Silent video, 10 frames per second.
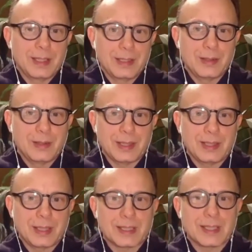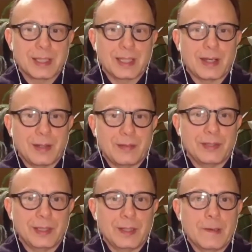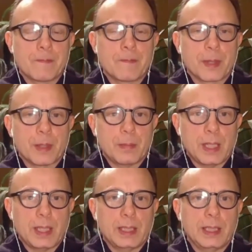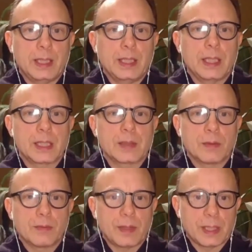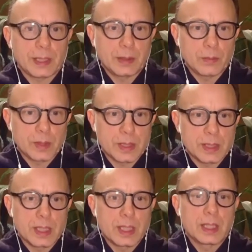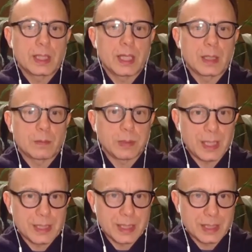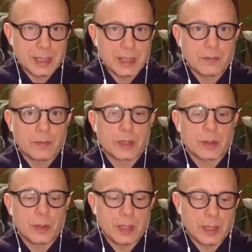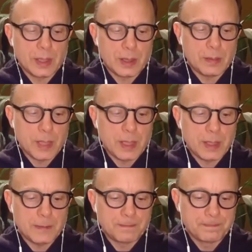You can, because often the body is reflecting what's the unpleasantness of what's going on in the mind.